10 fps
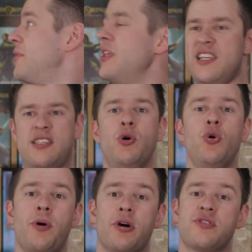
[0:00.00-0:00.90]
the
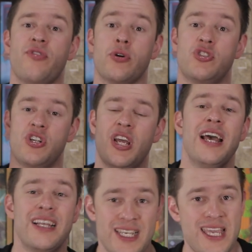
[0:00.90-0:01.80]
small box version
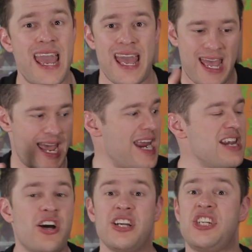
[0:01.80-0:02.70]
to get
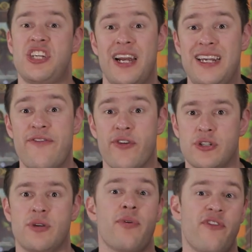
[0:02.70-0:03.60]
a nice shiny version,